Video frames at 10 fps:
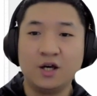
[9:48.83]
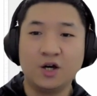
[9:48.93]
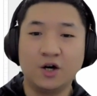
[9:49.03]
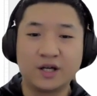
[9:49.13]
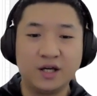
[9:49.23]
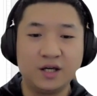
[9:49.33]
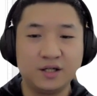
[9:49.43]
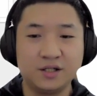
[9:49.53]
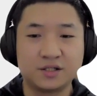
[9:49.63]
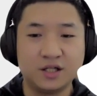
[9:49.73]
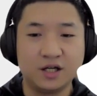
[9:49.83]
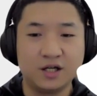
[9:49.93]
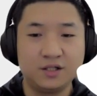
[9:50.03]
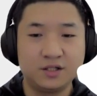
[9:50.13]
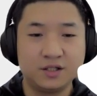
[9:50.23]
Okay, it's
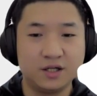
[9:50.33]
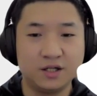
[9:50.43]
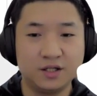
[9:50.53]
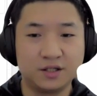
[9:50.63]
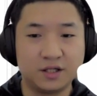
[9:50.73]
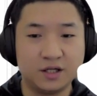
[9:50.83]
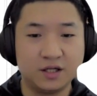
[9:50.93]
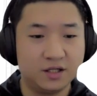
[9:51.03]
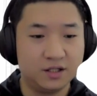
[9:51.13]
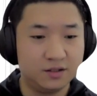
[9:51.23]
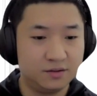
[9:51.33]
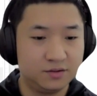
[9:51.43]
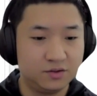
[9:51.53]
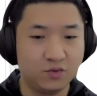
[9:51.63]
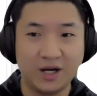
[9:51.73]
done, and then
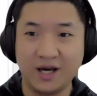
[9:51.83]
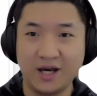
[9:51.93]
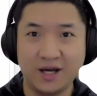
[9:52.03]
voila.